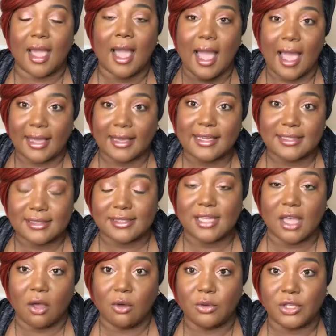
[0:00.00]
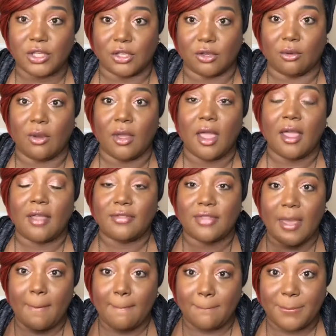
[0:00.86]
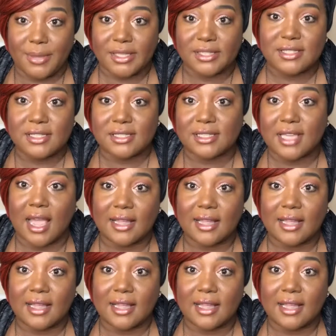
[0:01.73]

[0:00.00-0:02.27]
I can tell you that business